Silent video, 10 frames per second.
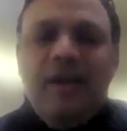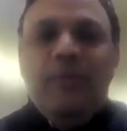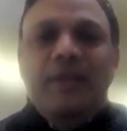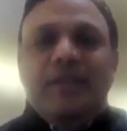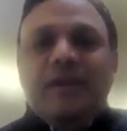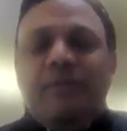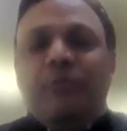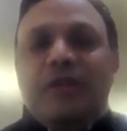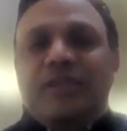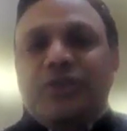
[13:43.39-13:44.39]
When the
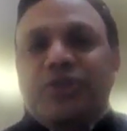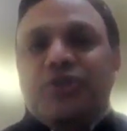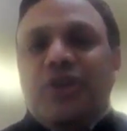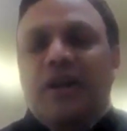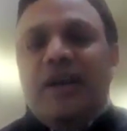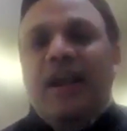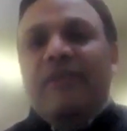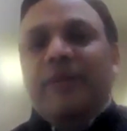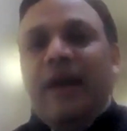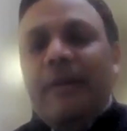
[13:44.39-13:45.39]
computerization started,
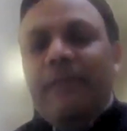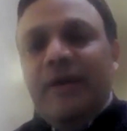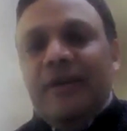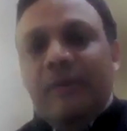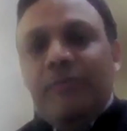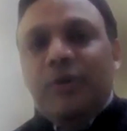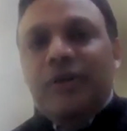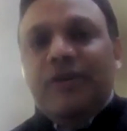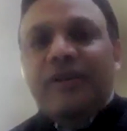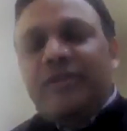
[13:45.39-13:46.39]

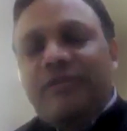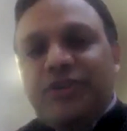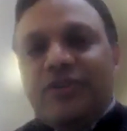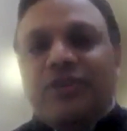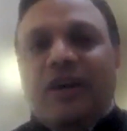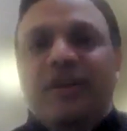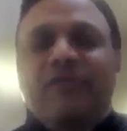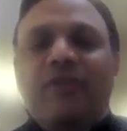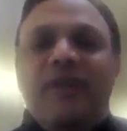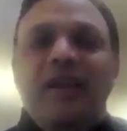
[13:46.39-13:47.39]
computer reservation started
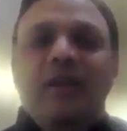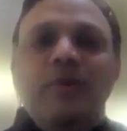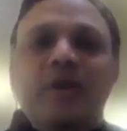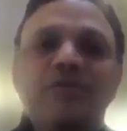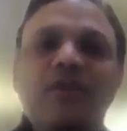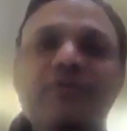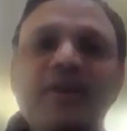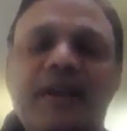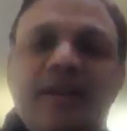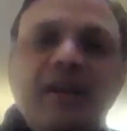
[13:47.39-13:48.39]
for railways or
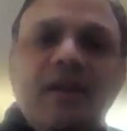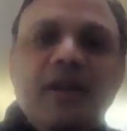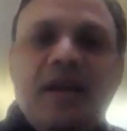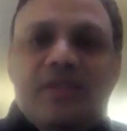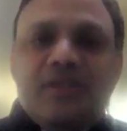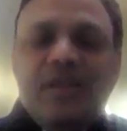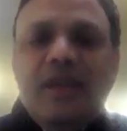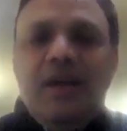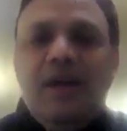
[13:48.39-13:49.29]
for Indian Airlines.